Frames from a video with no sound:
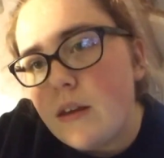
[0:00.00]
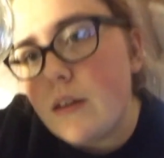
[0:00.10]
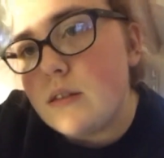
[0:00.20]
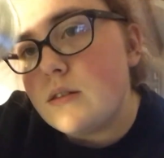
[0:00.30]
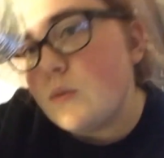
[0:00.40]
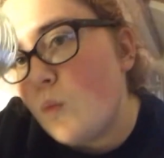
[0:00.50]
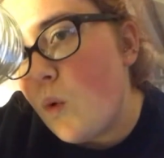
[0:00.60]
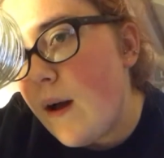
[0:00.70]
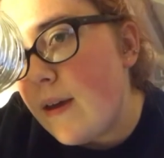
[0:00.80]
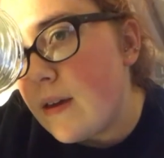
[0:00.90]
and some
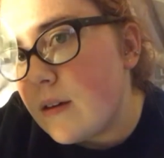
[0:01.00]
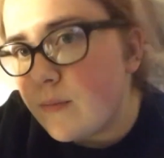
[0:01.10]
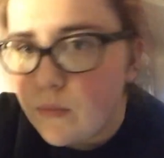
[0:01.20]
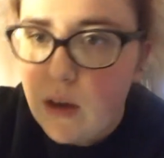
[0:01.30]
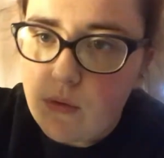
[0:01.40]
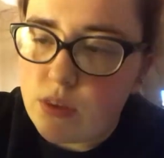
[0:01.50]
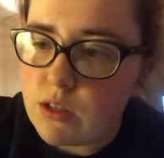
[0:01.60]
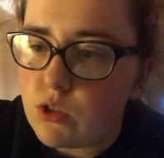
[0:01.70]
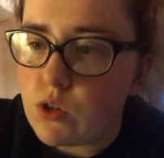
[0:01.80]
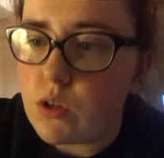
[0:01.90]
wire.
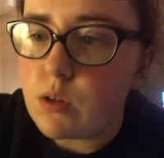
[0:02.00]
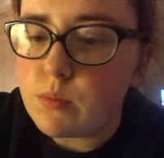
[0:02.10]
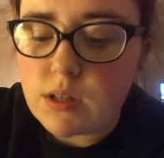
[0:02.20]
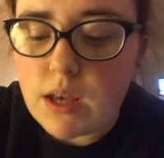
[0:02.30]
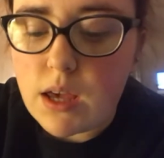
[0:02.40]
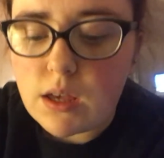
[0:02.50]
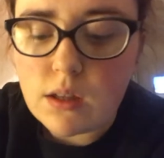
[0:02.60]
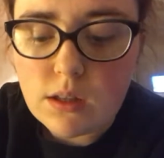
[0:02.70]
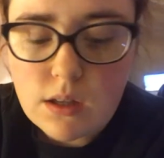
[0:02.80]
Everything showed up today.